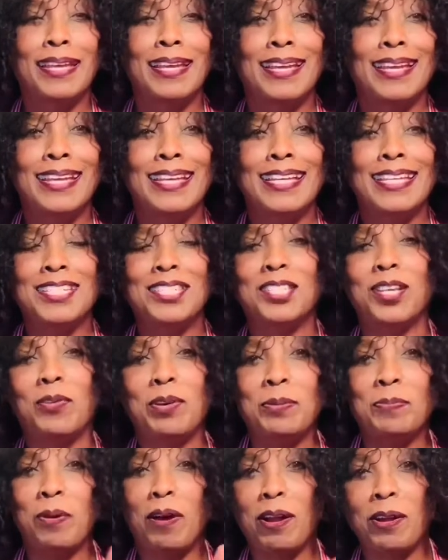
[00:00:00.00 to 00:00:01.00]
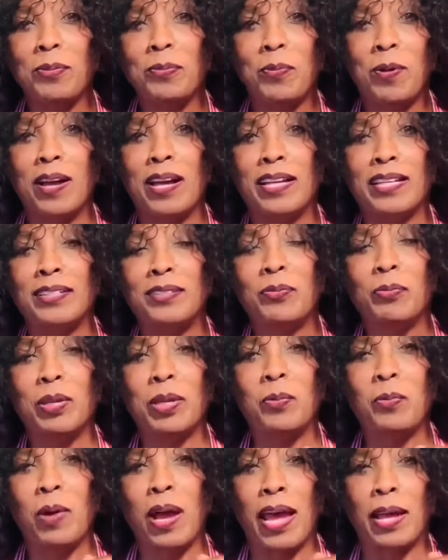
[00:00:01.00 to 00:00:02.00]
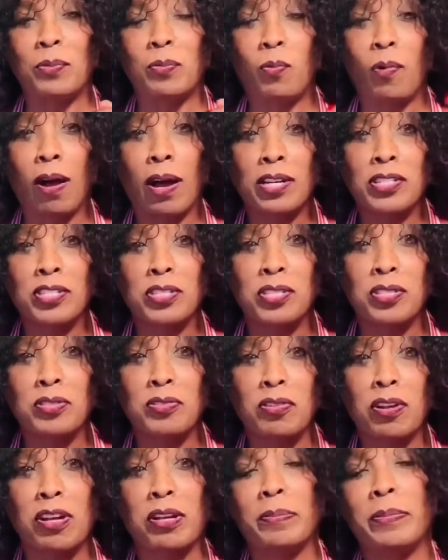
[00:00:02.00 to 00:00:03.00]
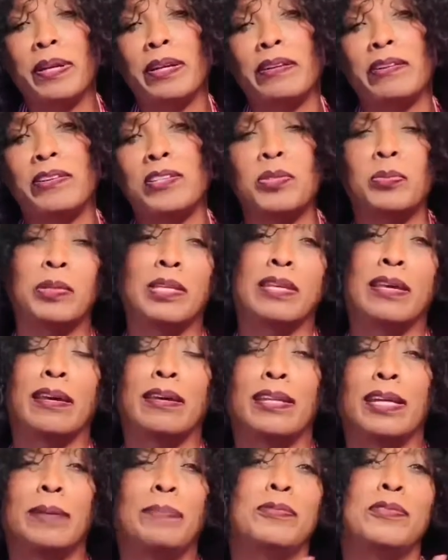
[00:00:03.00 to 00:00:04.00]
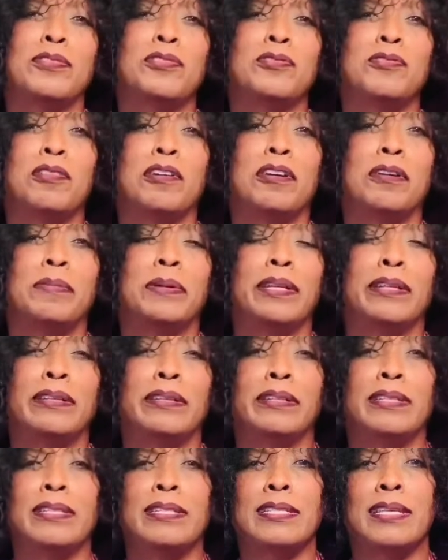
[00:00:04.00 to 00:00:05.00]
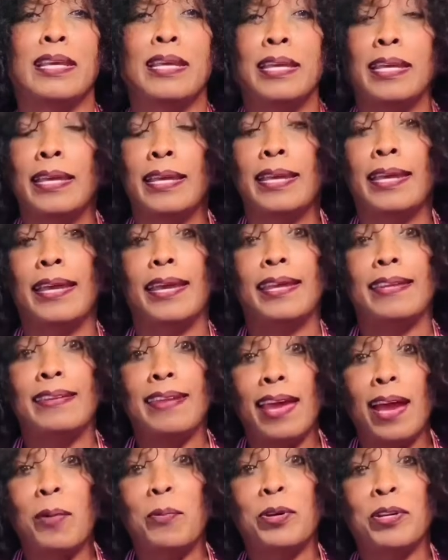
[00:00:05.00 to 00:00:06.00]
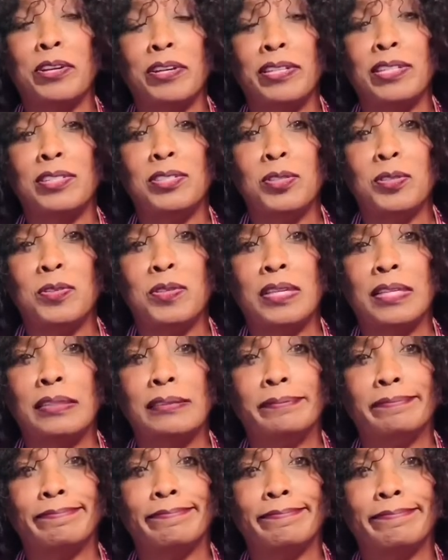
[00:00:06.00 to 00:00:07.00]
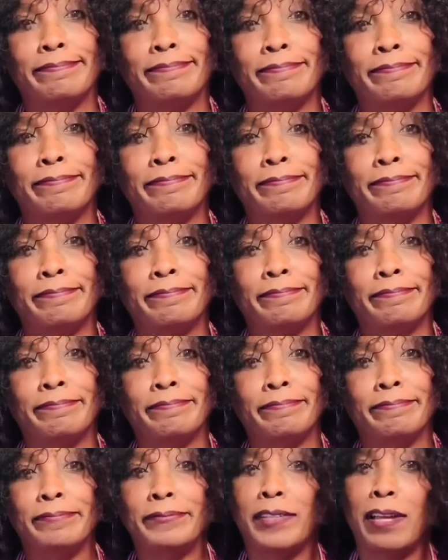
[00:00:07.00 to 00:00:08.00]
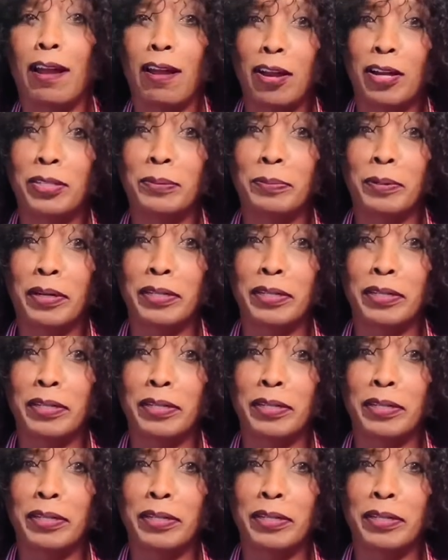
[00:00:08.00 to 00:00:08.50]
So in part one, we had washed the strawberries, we cut up the strawberries, and now we're going to do the hard part.